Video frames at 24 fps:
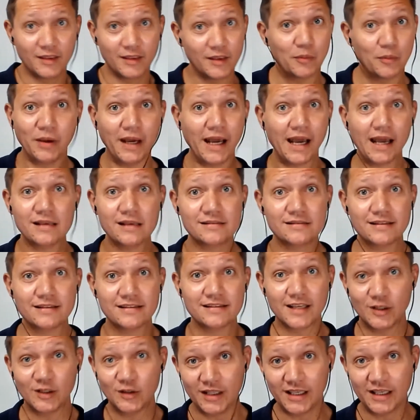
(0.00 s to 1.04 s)
The
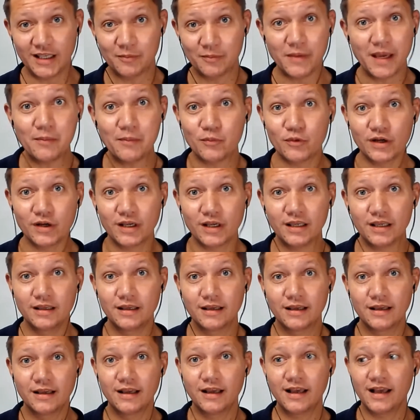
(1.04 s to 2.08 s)
past is only a memory.